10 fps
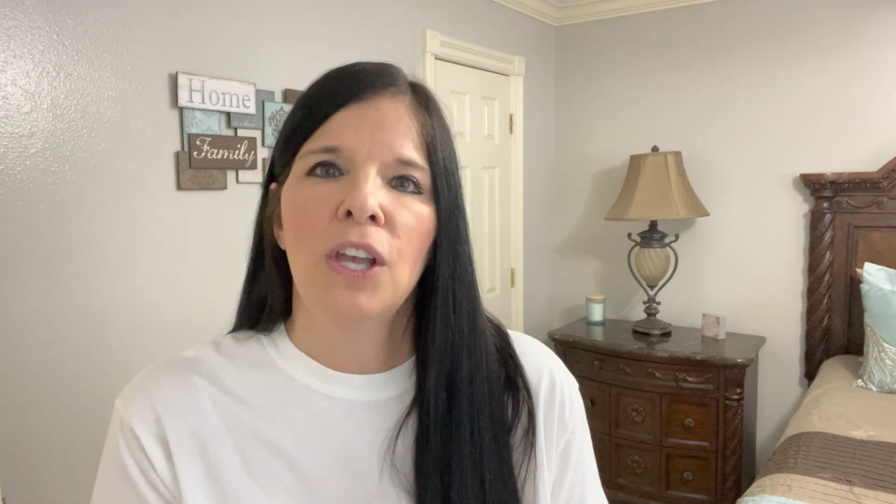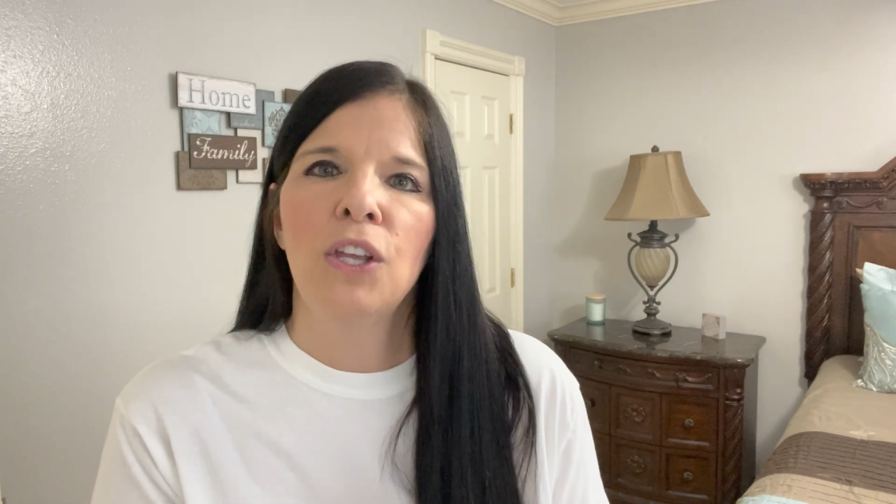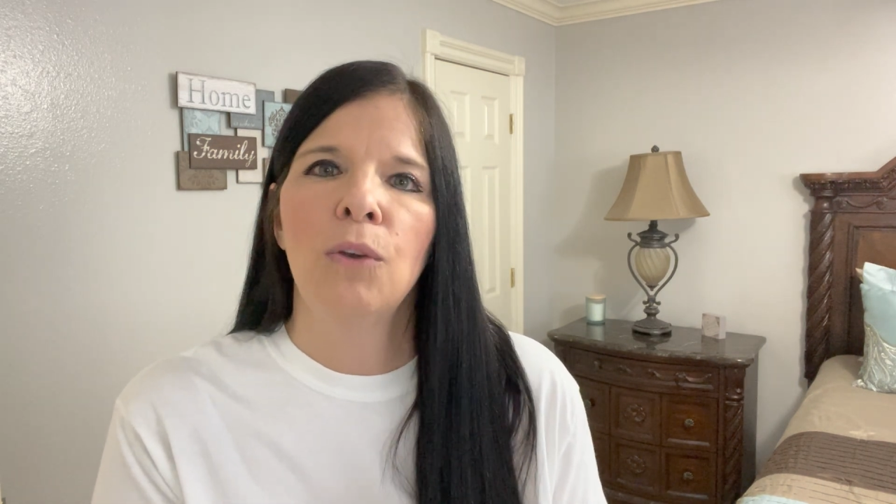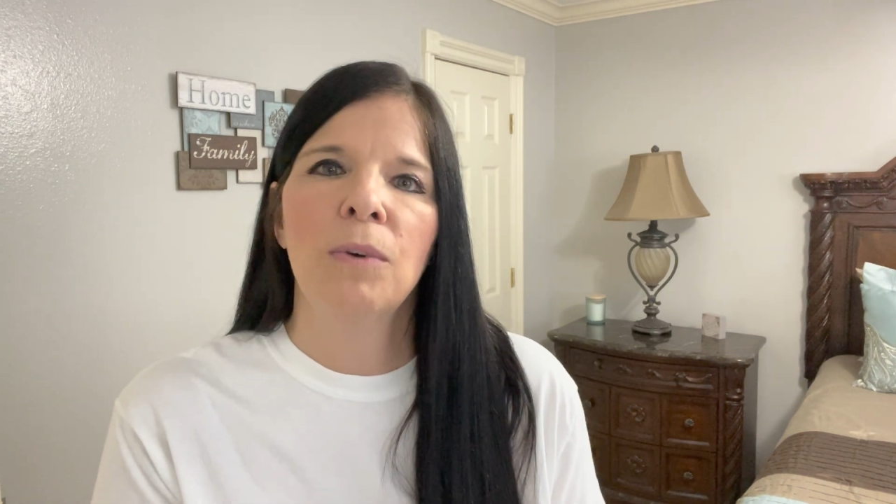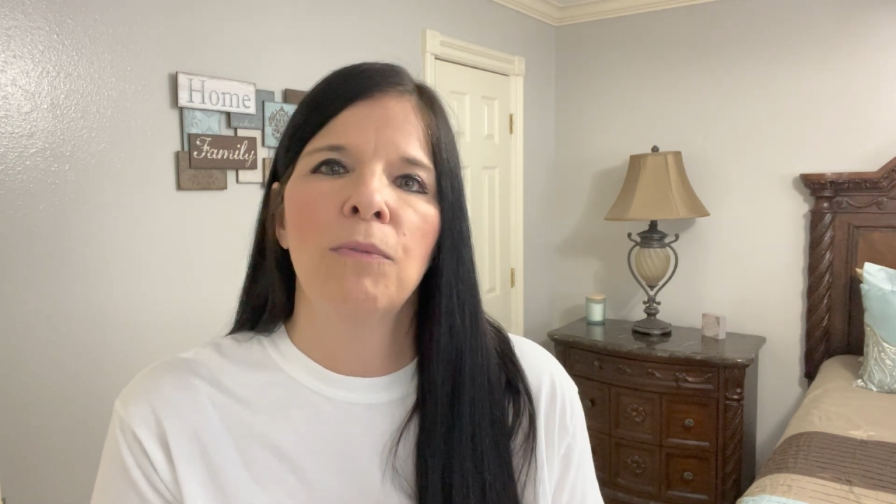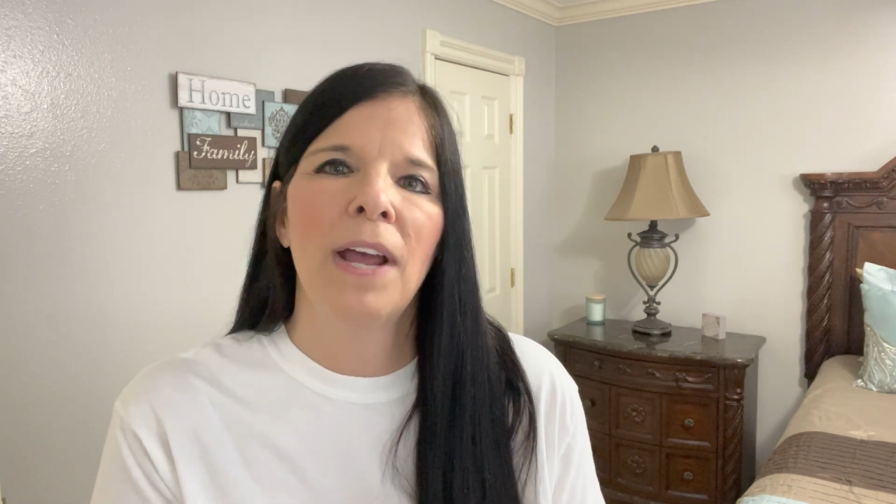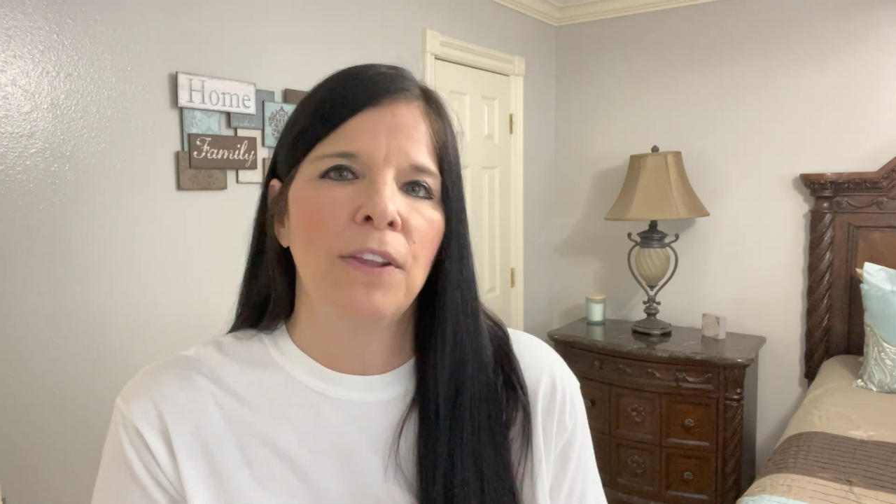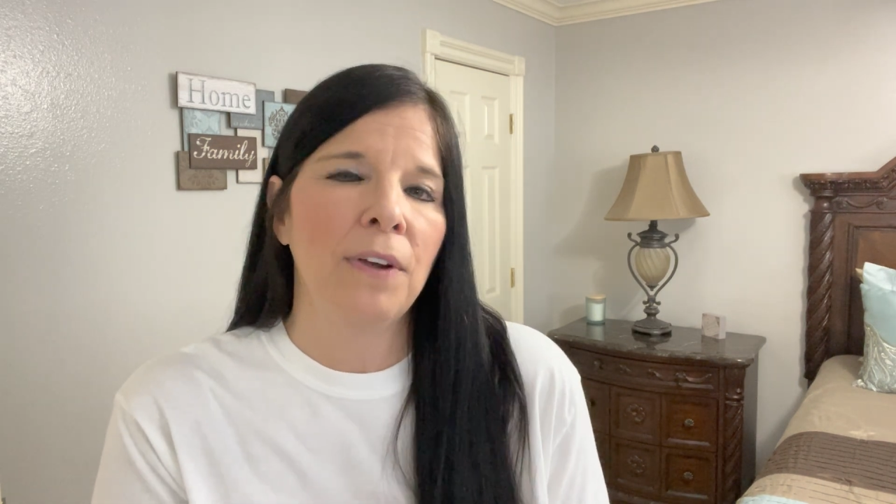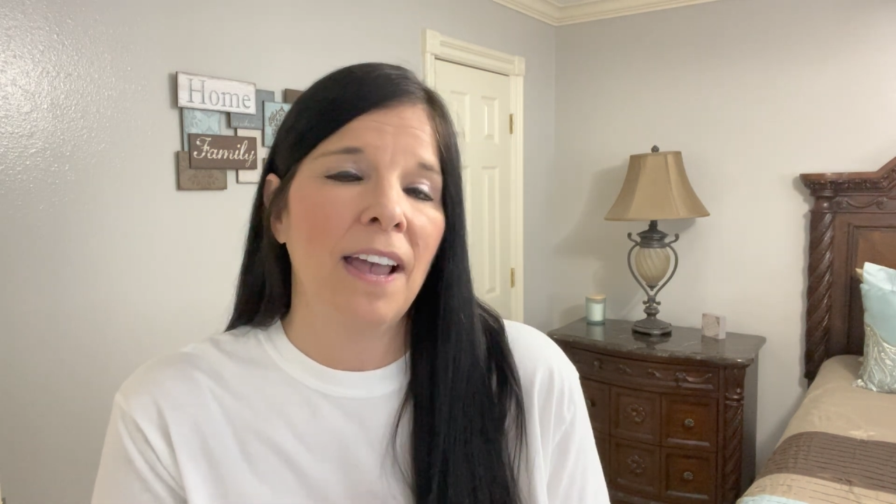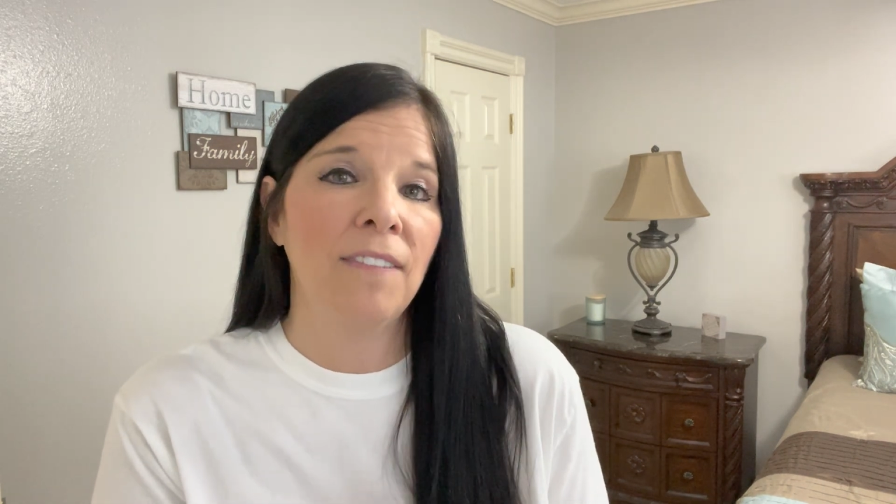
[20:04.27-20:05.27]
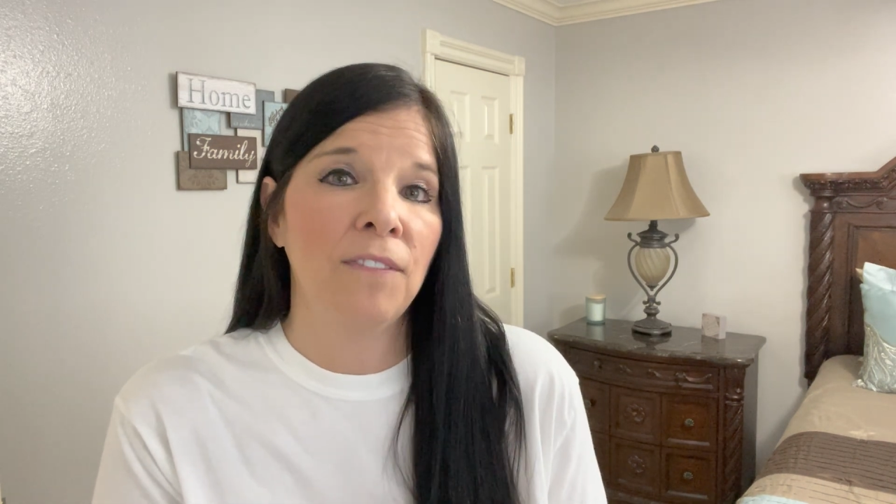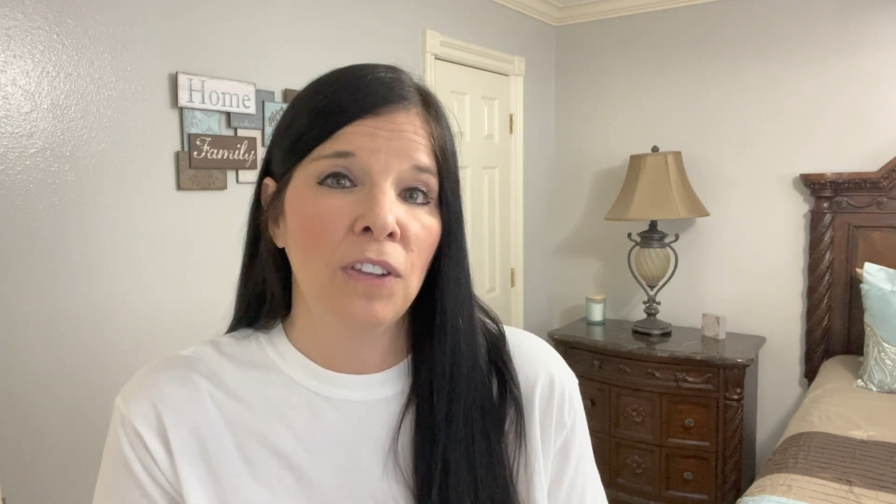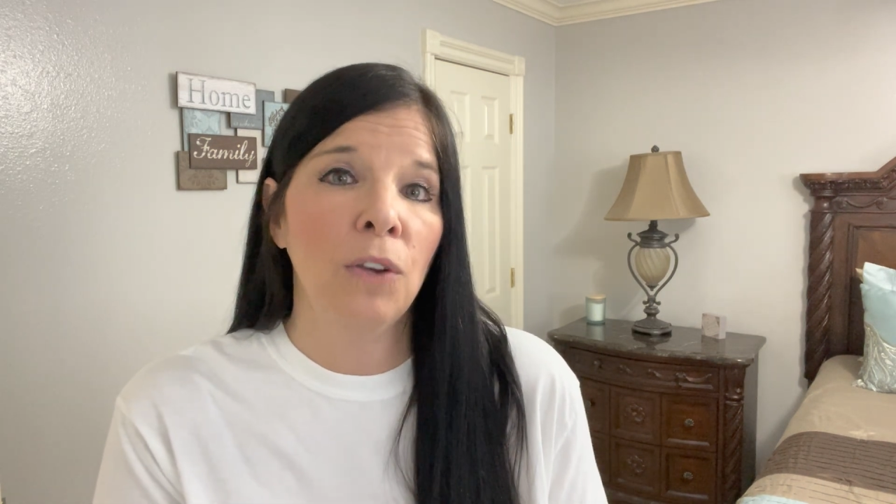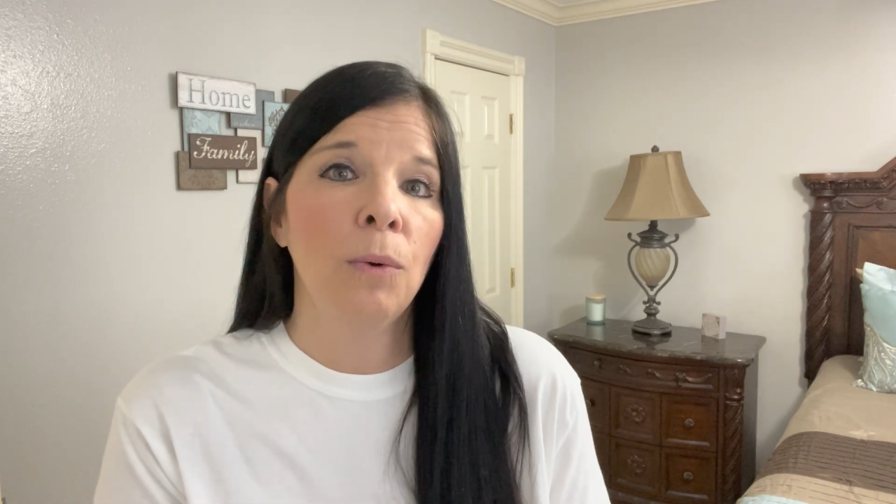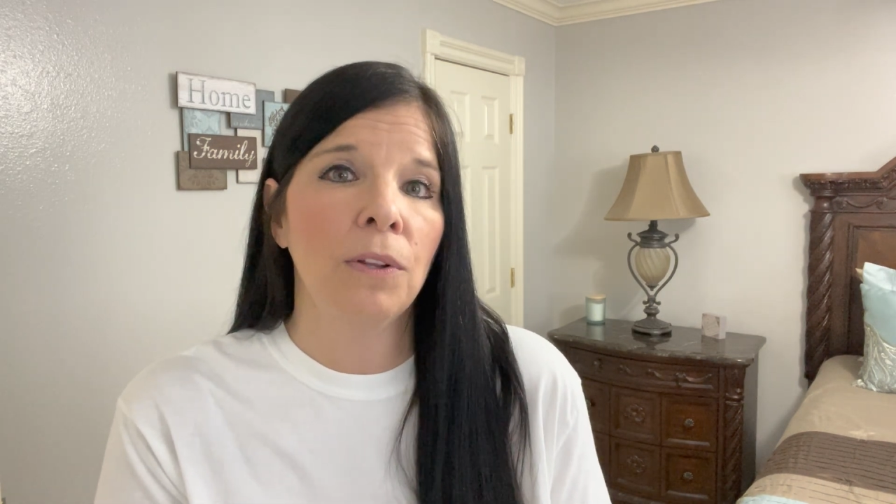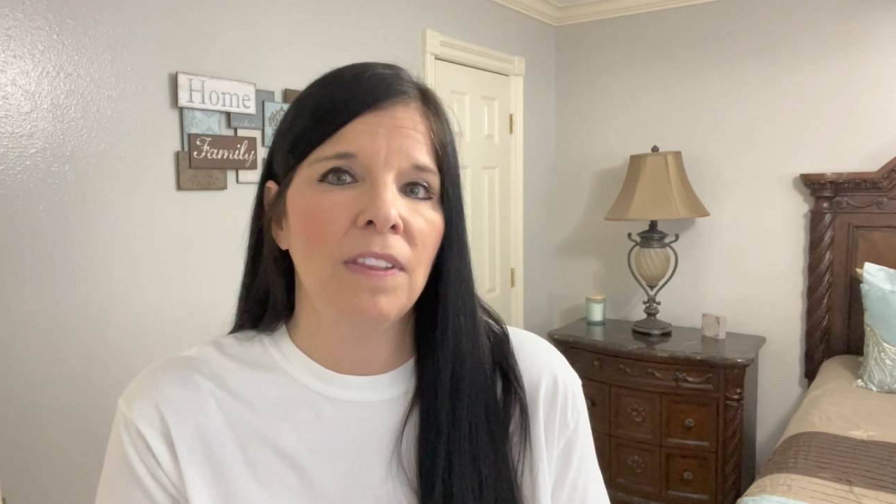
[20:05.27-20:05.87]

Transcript: You would rather have fewer